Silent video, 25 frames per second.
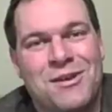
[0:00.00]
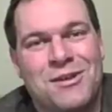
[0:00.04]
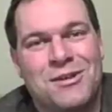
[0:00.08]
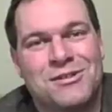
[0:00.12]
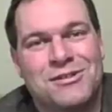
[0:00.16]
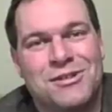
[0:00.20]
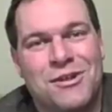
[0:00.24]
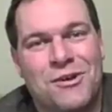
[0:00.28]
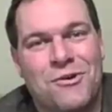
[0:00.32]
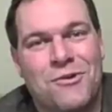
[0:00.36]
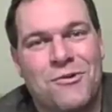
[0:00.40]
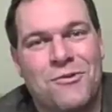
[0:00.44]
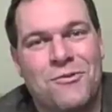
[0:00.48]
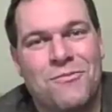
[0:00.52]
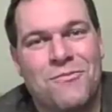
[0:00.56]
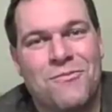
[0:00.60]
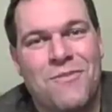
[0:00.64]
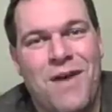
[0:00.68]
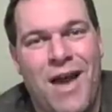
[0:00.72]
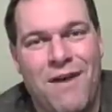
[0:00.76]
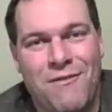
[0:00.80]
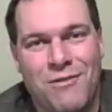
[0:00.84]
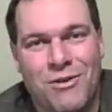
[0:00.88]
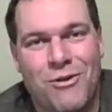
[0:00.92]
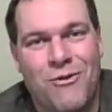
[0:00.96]
So
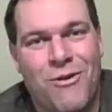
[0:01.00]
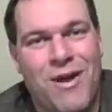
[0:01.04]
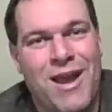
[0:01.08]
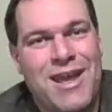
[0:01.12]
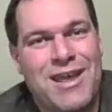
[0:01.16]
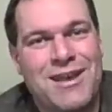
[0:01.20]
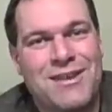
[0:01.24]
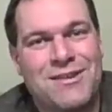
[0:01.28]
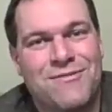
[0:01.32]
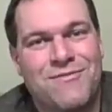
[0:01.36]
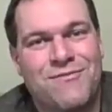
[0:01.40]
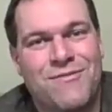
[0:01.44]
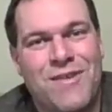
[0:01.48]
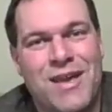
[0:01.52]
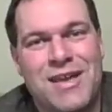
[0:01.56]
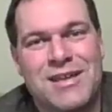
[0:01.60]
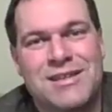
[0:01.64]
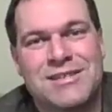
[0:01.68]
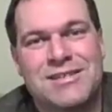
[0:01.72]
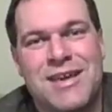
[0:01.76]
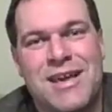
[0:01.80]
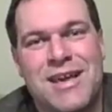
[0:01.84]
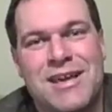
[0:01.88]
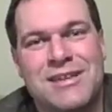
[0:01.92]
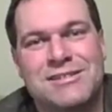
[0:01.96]
have a great,
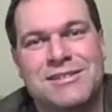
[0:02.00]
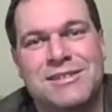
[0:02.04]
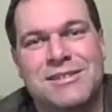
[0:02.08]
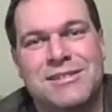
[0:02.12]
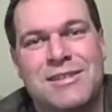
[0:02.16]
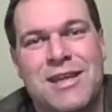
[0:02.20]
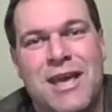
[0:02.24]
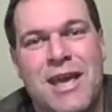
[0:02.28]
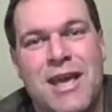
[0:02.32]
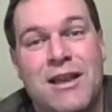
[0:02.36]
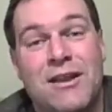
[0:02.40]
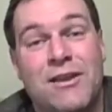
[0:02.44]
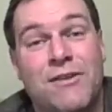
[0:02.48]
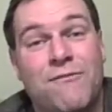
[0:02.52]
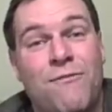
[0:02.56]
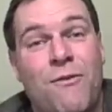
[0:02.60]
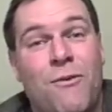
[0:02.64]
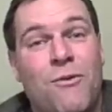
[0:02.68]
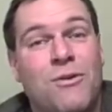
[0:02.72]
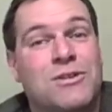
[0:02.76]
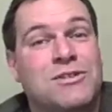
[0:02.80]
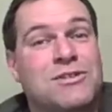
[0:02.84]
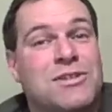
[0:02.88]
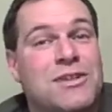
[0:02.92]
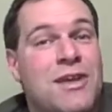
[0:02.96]
fantastic day. Look
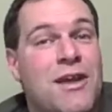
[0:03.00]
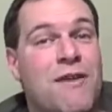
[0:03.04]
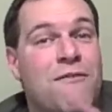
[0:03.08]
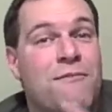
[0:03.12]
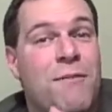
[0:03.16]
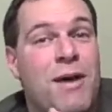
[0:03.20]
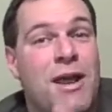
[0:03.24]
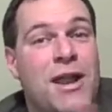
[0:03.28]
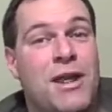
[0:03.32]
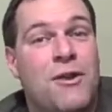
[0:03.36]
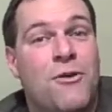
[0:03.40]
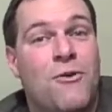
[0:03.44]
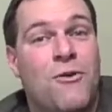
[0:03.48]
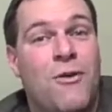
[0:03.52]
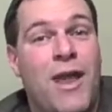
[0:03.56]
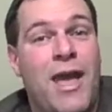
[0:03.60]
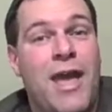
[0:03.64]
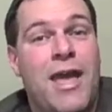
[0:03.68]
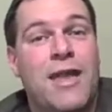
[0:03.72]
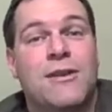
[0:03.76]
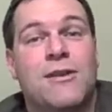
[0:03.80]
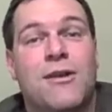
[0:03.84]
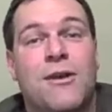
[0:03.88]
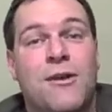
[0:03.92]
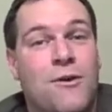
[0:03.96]
forward to seeing everybody in
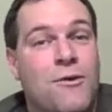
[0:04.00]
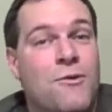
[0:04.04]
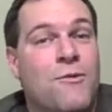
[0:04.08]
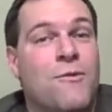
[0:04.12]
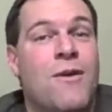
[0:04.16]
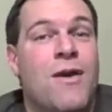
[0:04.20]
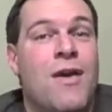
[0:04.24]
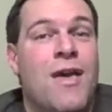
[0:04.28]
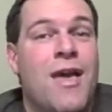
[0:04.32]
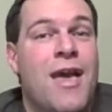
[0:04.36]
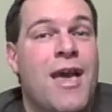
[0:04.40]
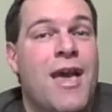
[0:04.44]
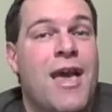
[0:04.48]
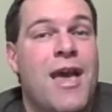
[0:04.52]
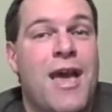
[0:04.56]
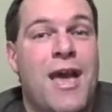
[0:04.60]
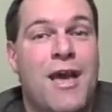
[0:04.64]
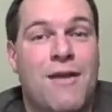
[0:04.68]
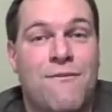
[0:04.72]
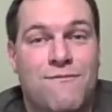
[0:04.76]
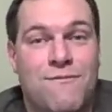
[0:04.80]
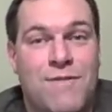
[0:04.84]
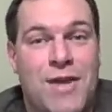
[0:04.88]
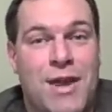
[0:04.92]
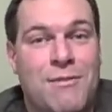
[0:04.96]
Orlando
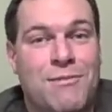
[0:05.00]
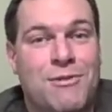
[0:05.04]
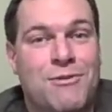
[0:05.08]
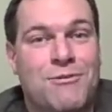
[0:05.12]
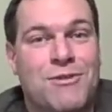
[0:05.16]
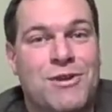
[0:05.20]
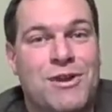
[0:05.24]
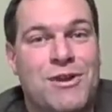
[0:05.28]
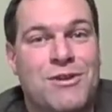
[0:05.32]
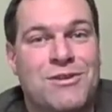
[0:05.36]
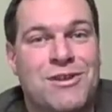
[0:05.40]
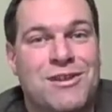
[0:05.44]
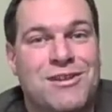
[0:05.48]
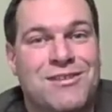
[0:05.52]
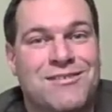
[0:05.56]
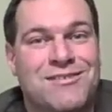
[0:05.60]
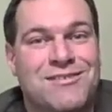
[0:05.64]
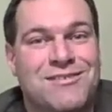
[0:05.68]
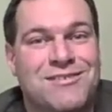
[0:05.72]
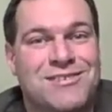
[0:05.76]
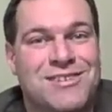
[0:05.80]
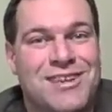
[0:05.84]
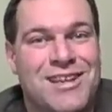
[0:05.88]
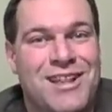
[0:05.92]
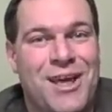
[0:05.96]
at Family Reunion.
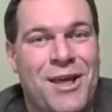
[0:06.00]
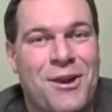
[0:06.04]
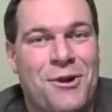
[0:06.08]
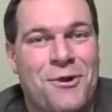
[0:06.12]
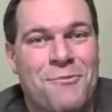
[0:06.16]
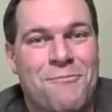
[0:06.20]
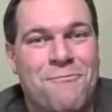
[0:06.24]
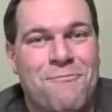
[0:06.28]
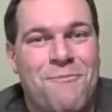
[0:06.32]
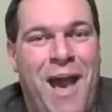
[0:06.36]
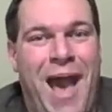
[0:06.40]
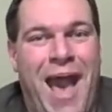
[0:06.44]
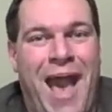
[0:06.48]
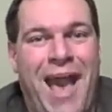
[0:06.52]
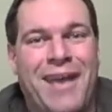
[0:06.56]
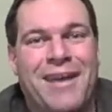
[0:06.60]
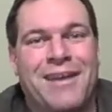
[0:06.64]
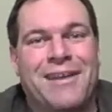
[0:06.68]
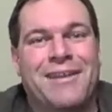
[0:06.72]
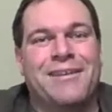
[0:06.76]
See you later. Bye.